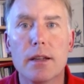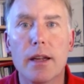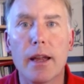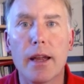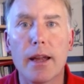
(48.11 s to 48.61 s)

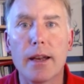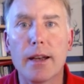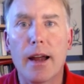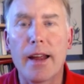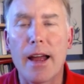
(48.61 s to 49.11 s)
And
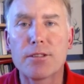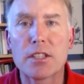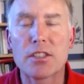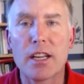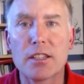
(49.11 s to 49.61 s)
I have to
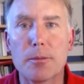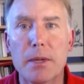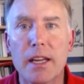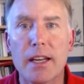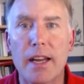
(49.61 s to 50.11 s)
say at the
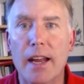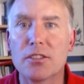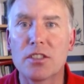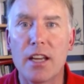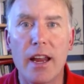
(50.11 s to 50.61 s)
beginning,
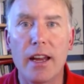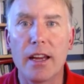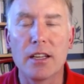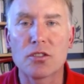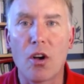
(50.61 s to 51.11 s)
NCA
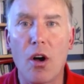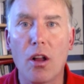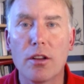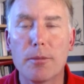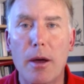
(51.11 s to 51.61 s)
is
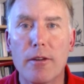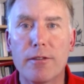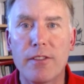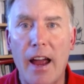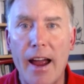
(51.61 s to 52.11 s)
all about
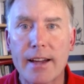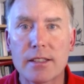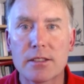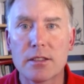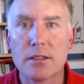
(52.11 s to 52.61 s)

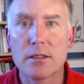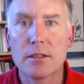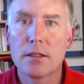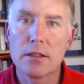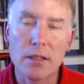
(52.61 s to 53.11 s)
facts,
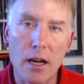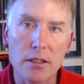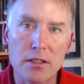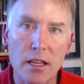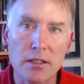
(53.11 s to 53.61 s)
not
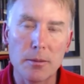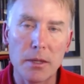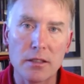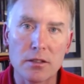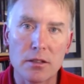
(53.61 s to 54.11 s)

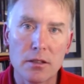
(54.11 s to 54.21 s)
sentiments.